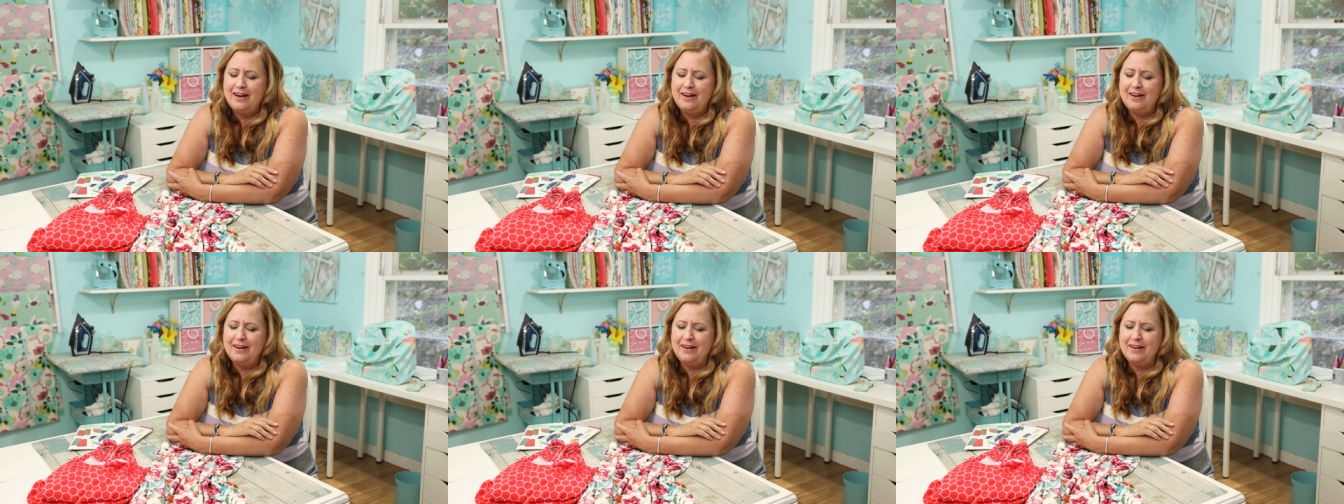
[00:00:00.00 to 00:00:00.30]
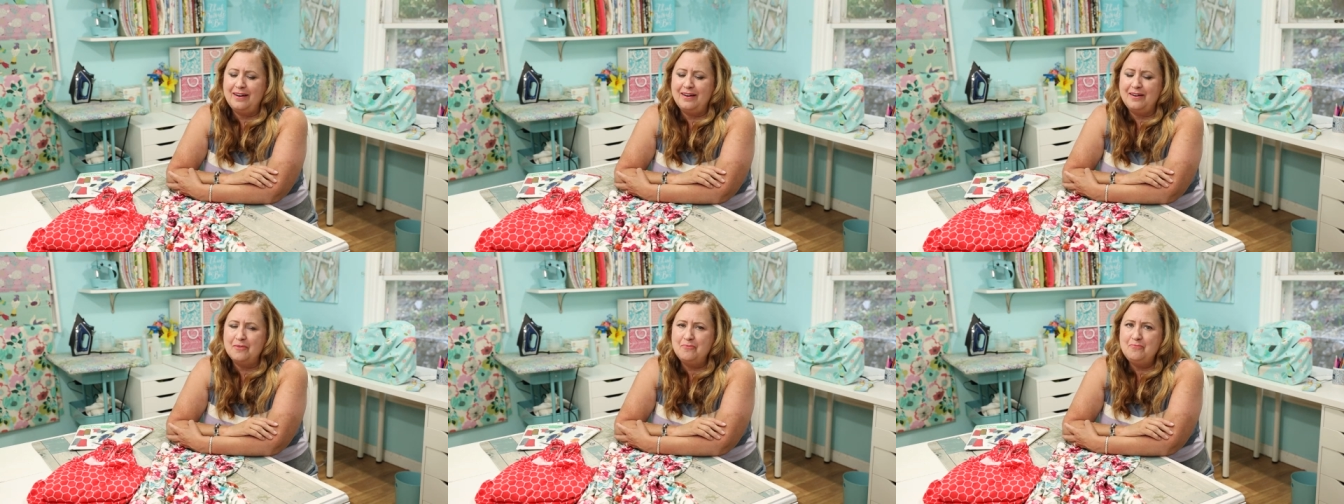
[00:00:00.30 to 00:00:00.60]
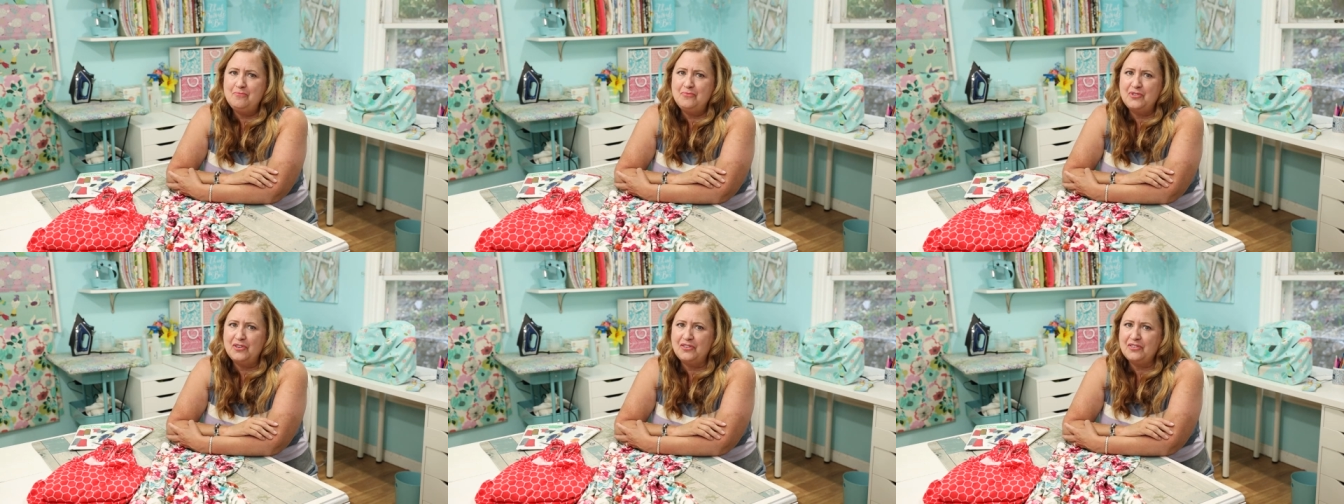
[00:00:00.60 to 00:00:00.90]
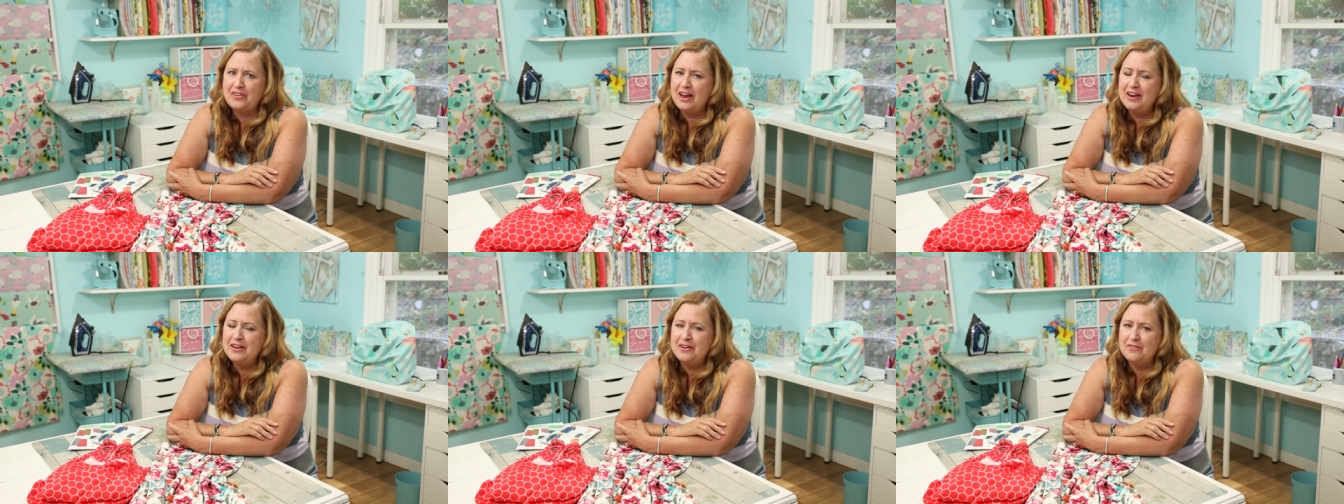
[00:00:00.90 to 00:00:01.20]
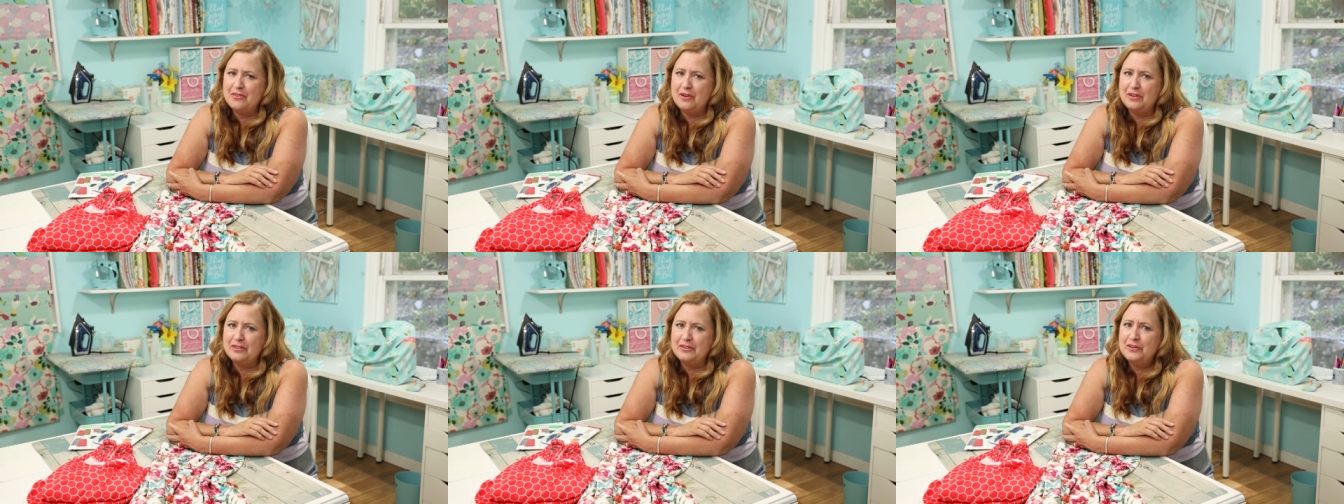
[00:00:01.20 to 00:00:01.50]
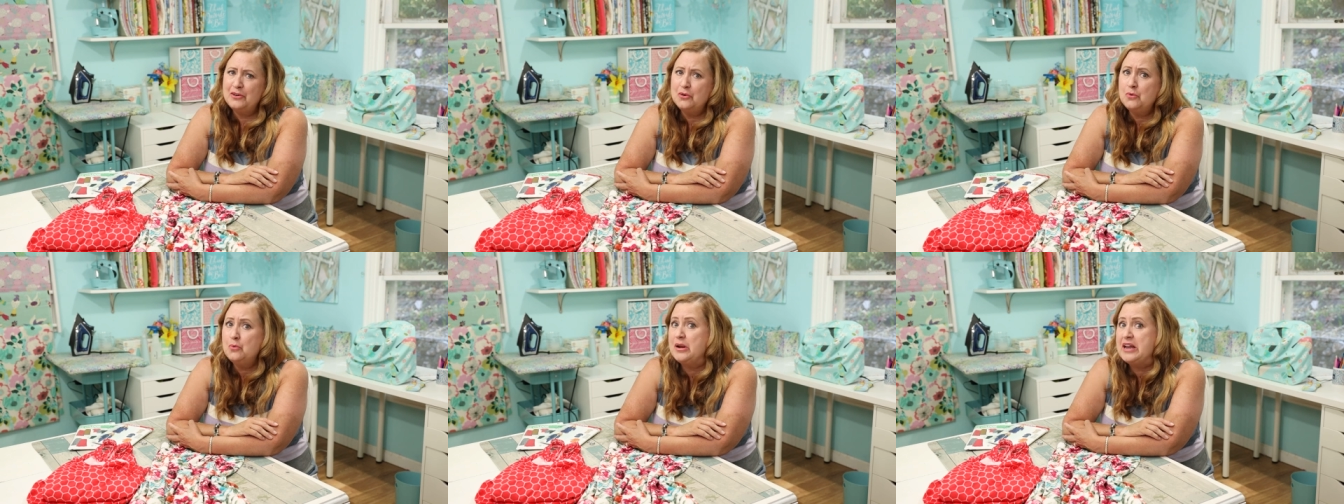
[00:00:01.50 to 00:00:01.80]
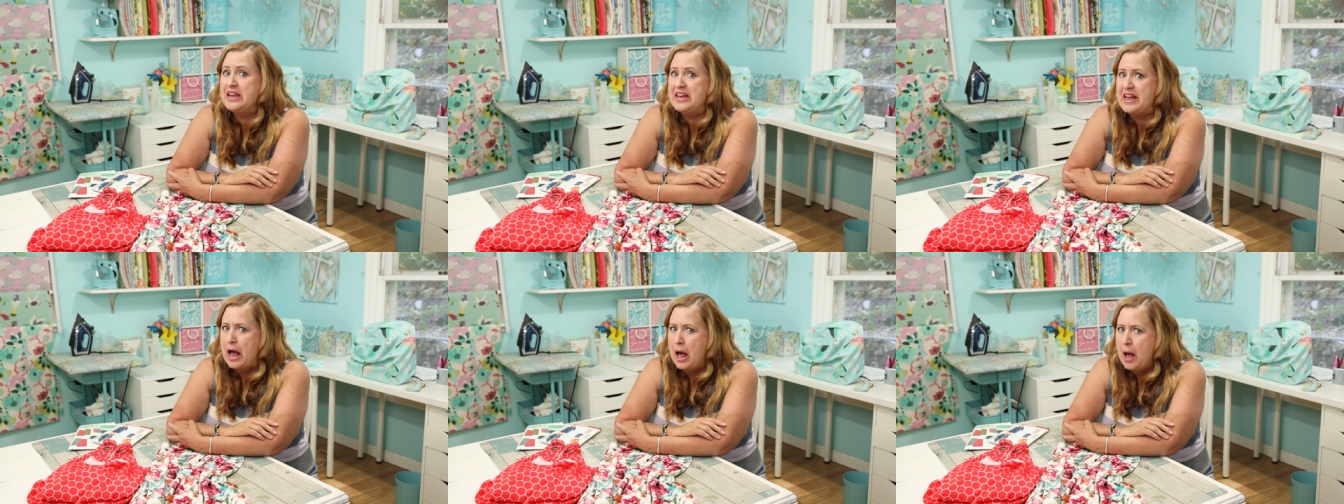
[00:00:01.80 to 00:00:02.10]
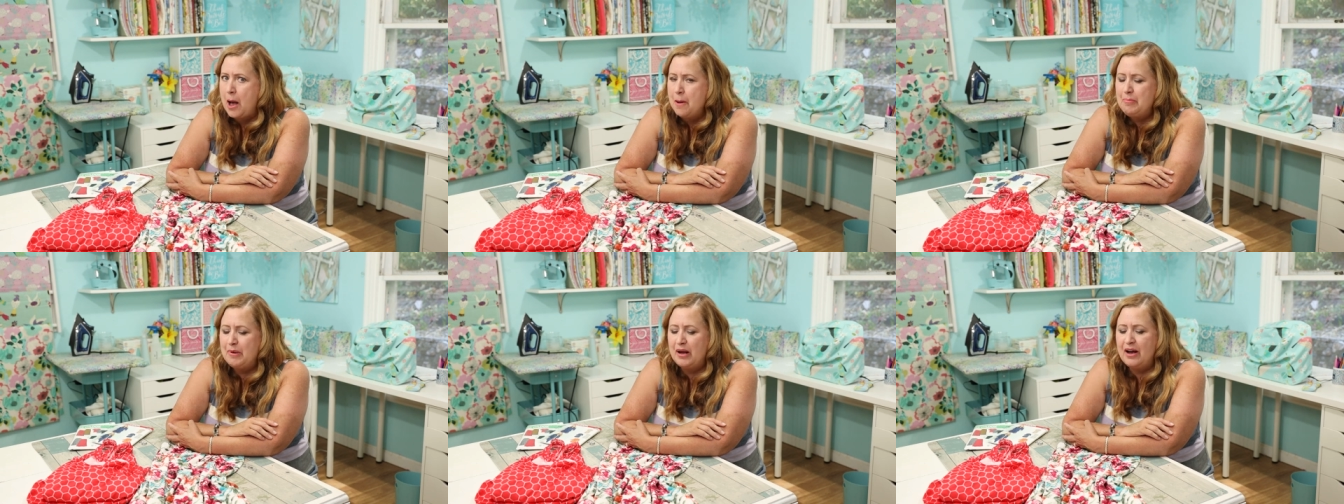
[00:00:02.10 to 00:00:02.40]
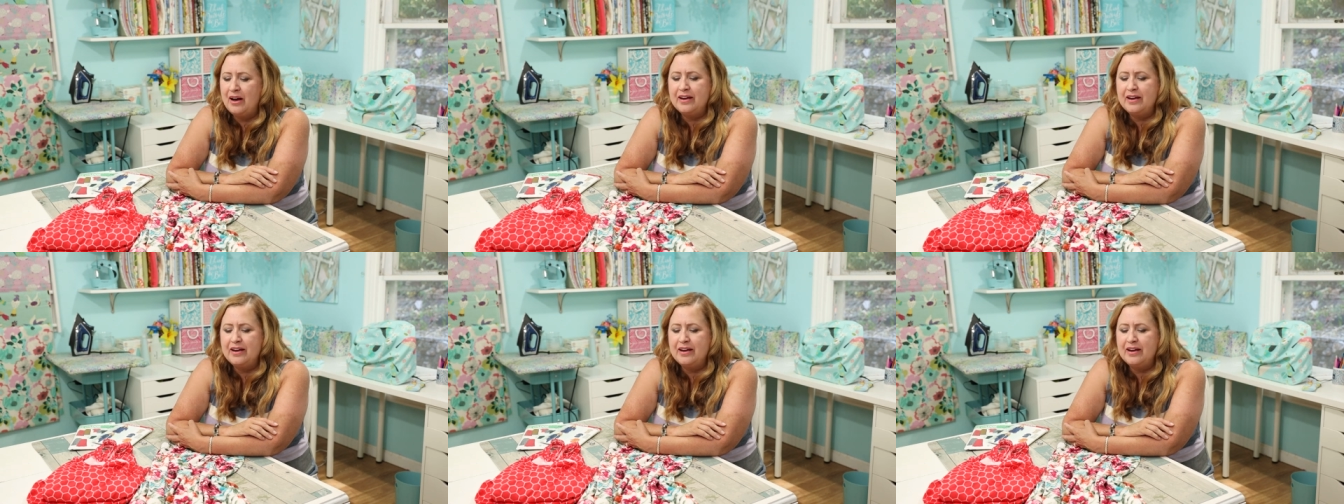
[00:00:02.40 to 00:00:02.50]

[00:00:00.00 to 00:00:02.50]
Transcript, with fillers: Uh, just kind of a little recap.